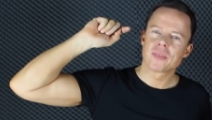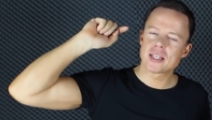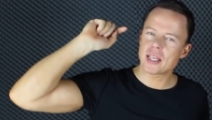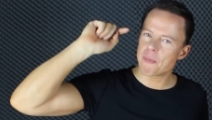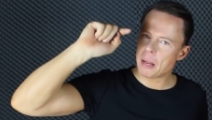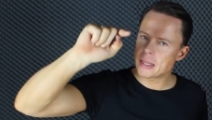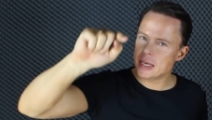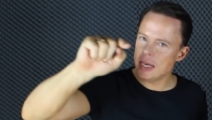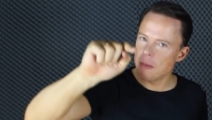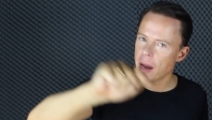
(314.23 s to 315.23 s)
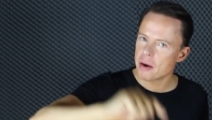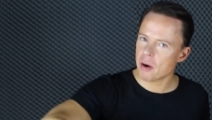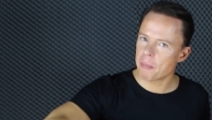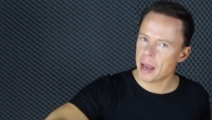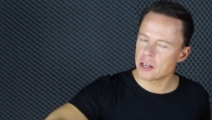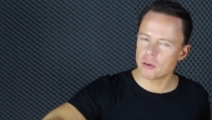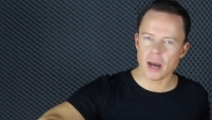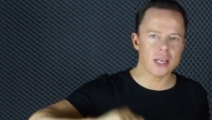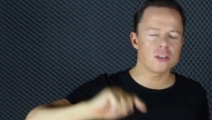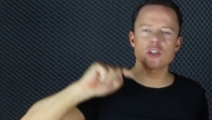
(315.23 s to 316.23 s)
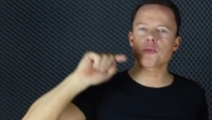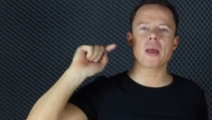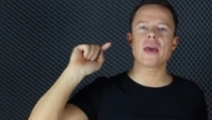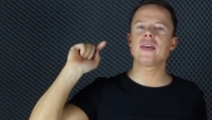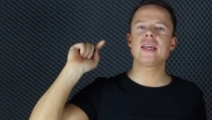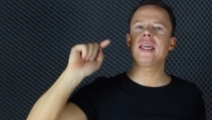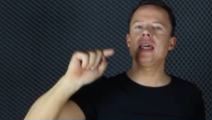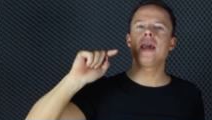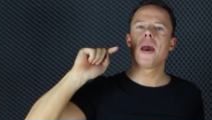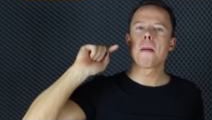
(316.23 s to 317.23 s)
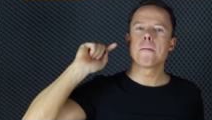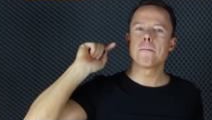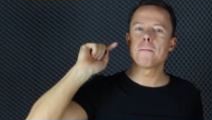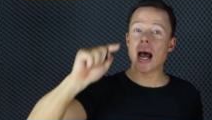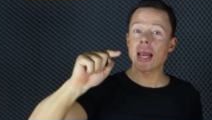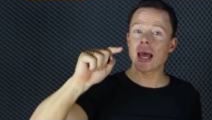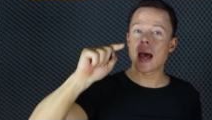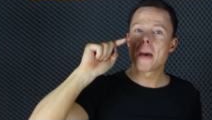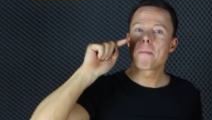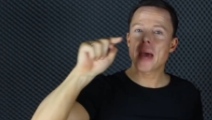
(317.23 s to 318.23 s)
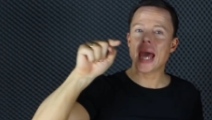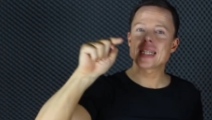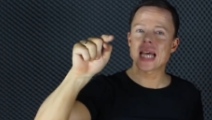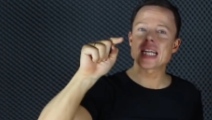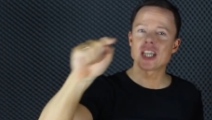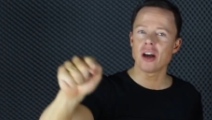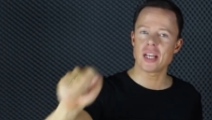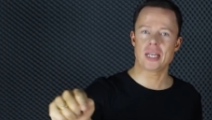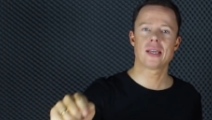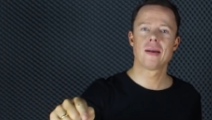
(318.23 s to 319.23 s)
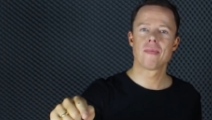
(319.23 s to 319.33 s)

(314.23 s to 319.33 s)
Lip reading: instead of playing the E minor arpeggio, I can just play the E minor pentatonic.